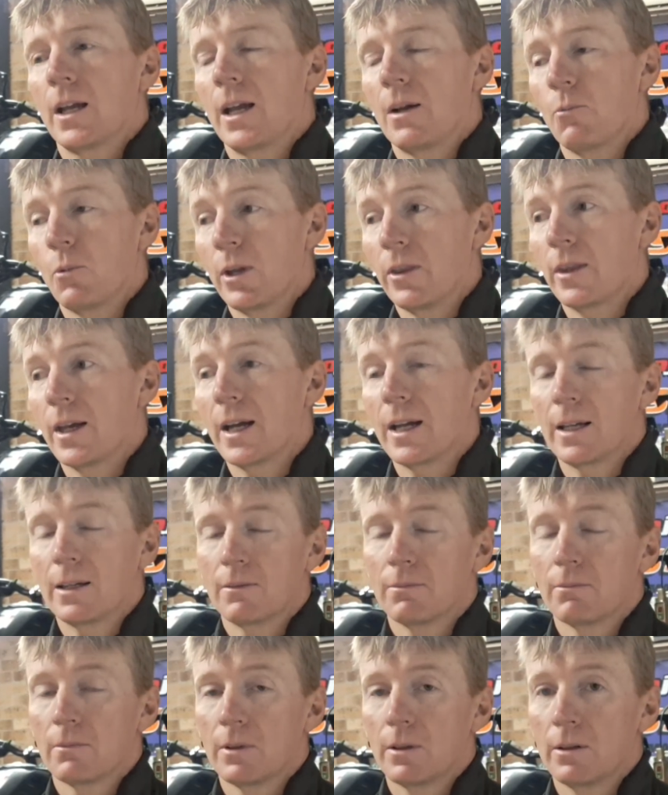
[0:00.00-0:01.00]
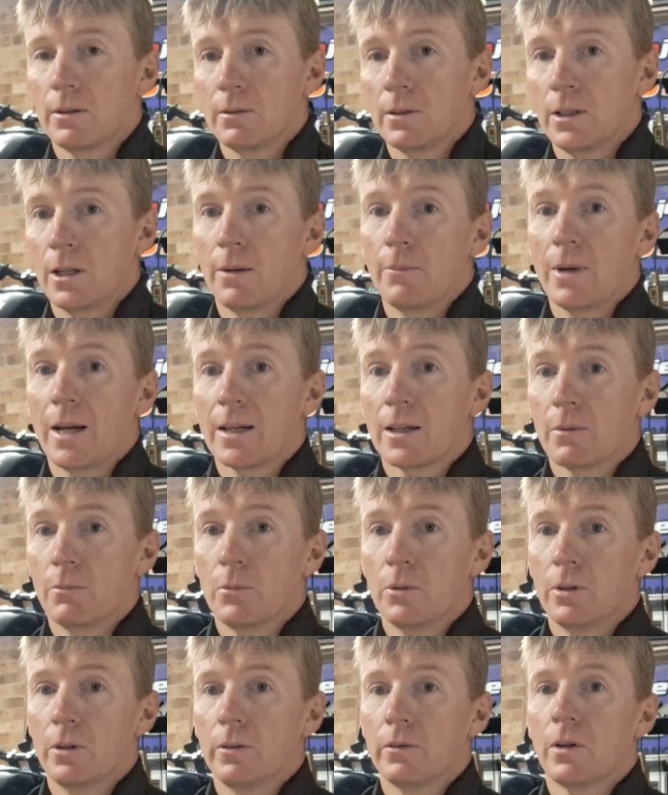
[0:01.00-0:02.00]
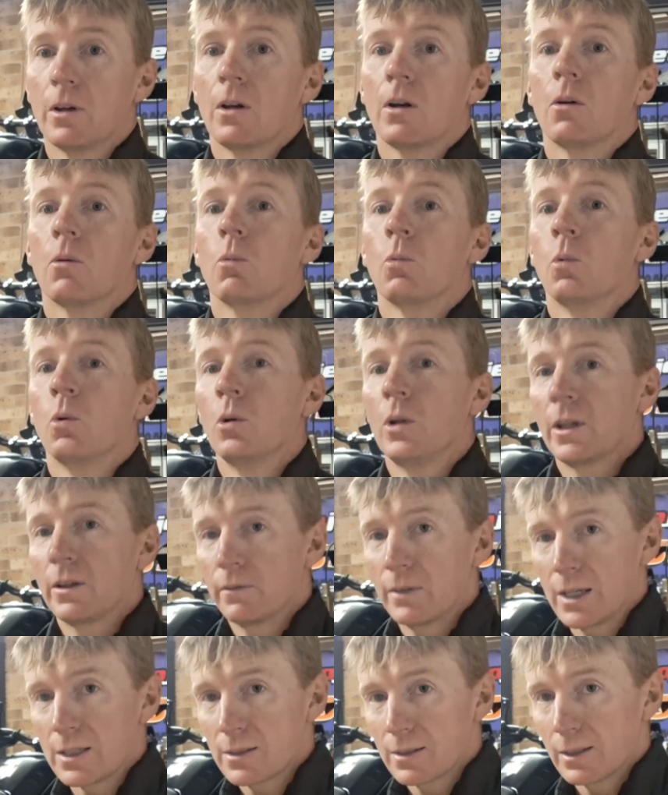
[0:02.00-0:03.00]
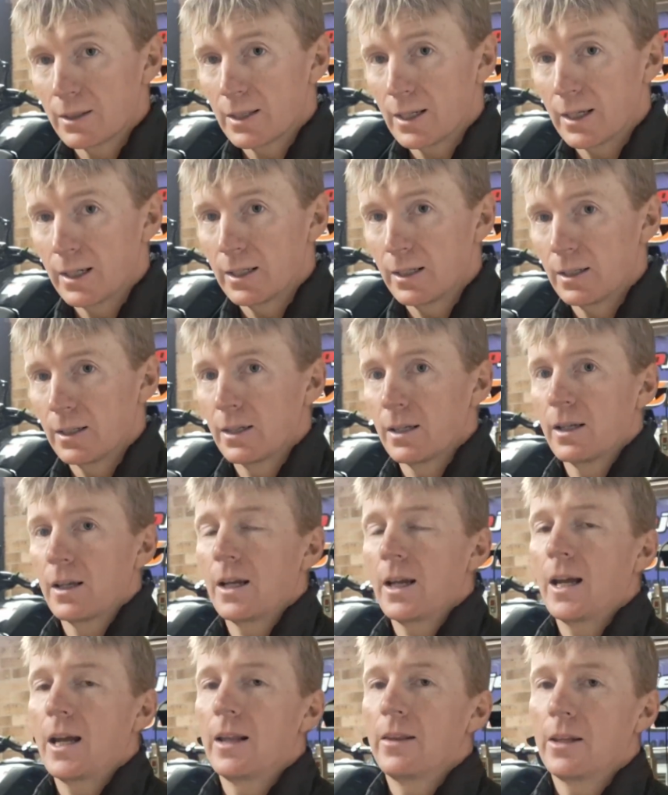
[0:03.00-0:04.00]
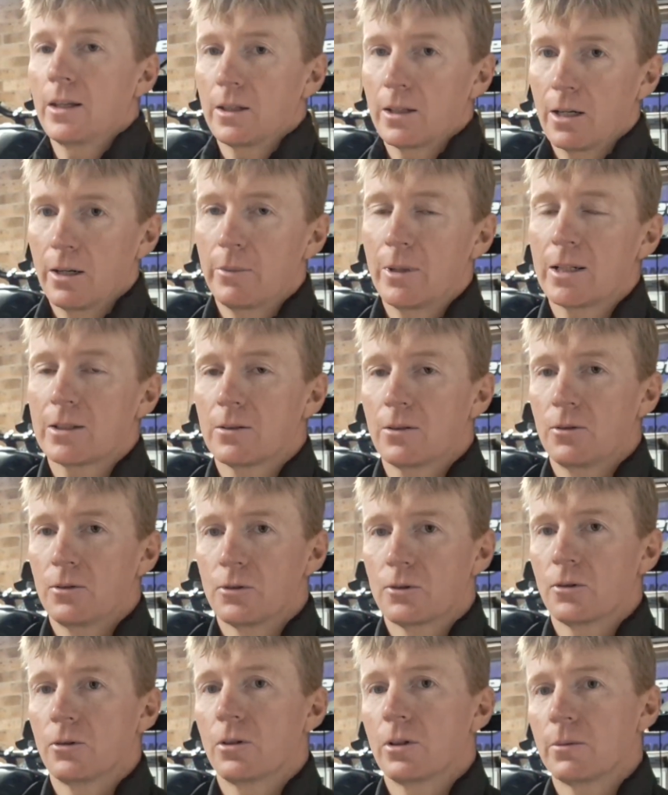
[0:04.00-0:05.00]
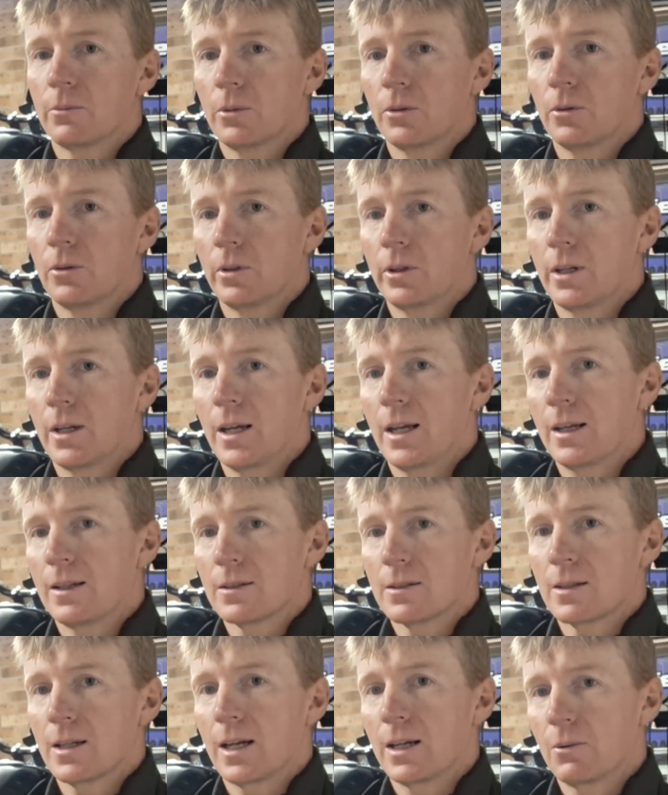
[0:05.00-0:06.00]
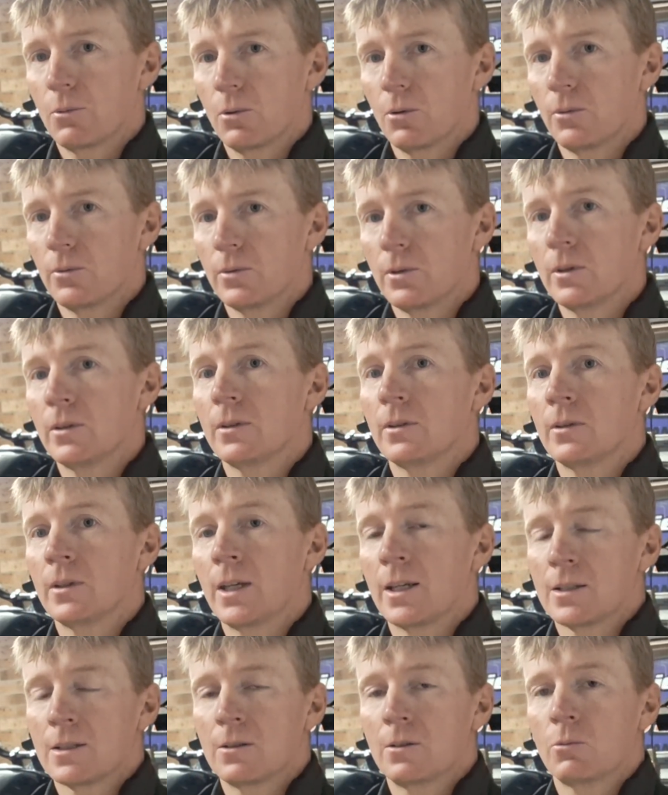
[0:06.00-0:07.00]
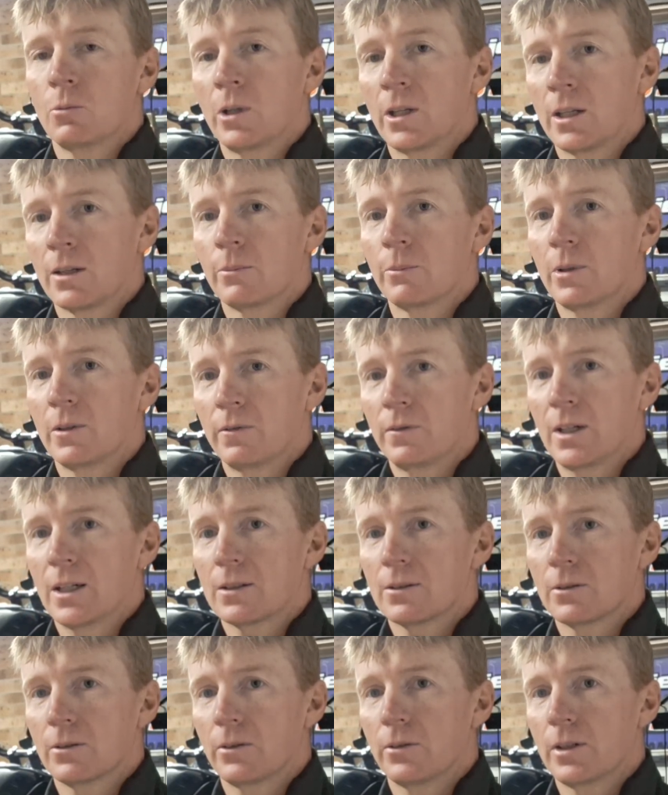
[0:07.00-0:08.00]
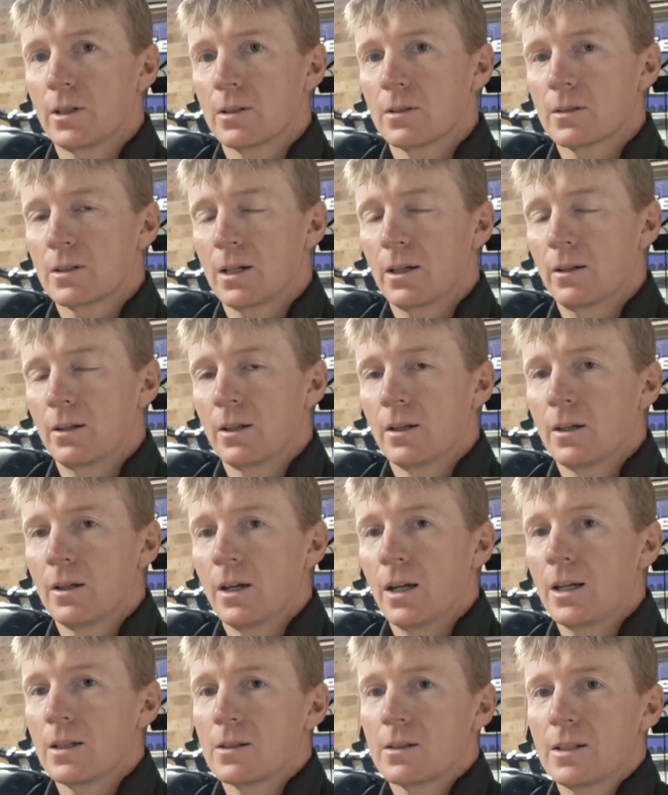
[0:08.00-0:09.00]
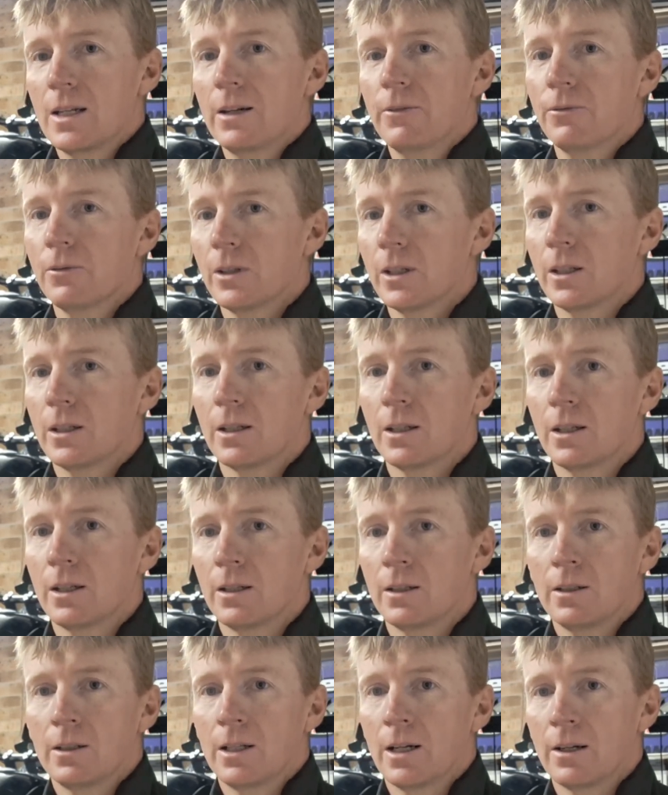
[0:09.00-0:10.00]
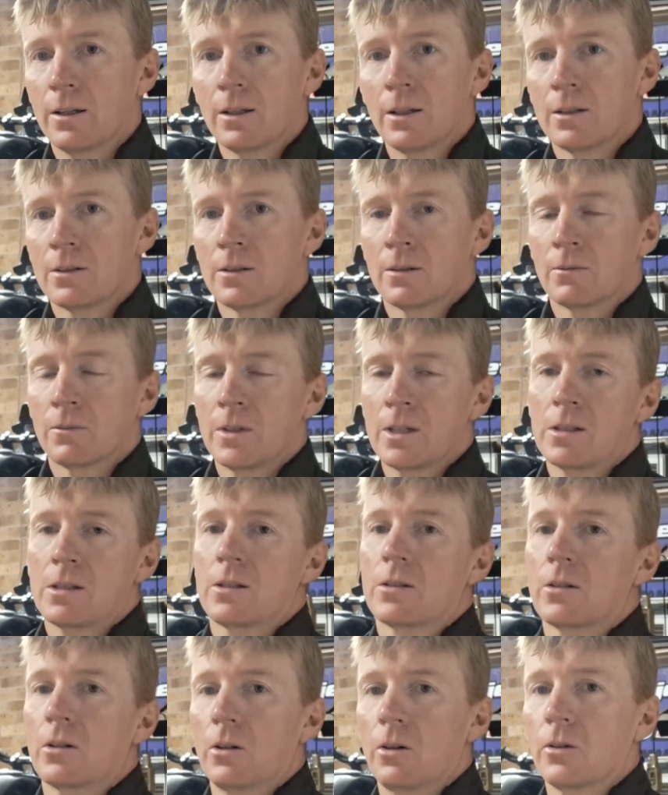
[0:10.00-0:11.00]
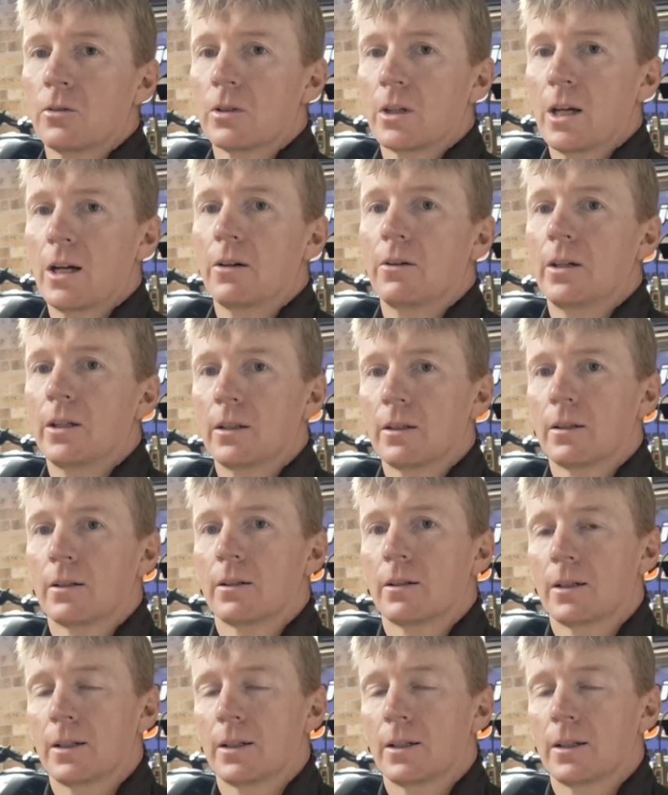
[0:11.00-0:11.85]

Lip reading: And when they, you know, make a move, we'll investigate it and then go back to the drawing board and say, well, yes, we can perfect on this. So it's definitely, you know, this is an ongoing